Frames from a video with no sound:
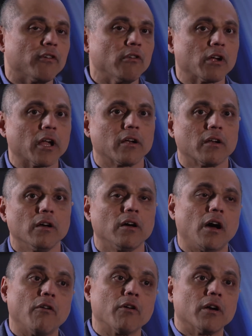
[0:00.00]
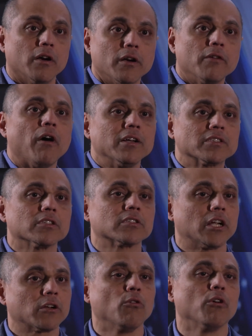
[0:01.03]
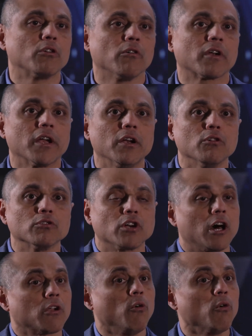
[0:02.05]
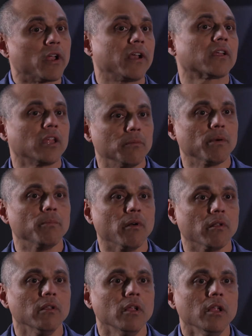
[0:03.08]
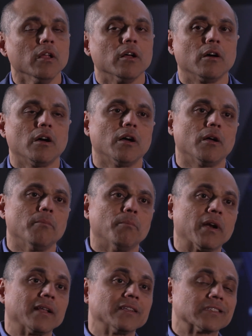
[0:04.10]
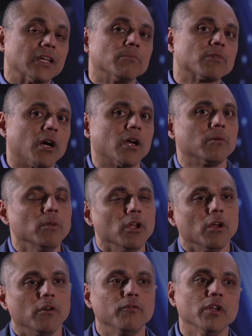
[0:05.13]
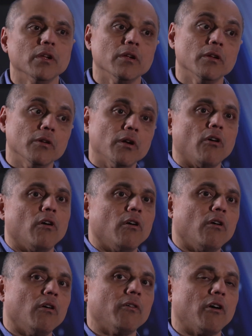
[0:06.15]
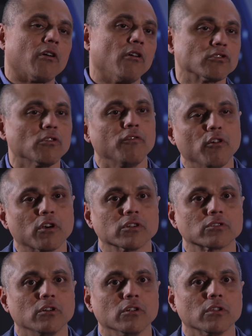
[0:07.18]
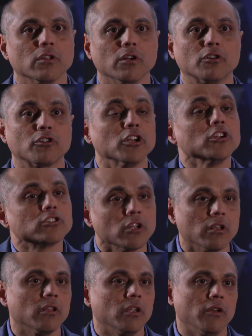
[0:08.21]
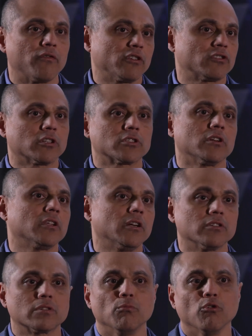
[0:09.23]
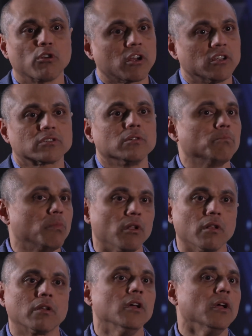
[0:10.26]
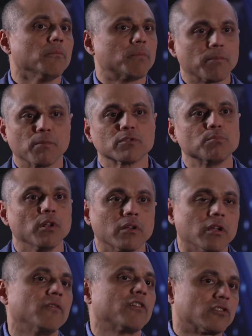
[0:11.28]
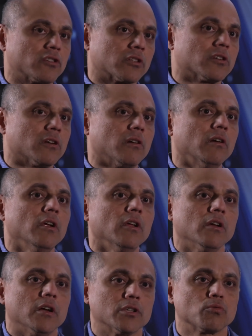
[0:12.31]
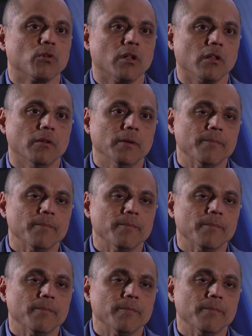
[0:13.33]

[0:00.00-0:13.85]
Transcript: you look at uh, our devices that go into our radios, are ORAN capable. Uh, but at the same time, we uh, uh, are also focused on the traditional infrastructure that is more custom built, purpose built infrastructure as well.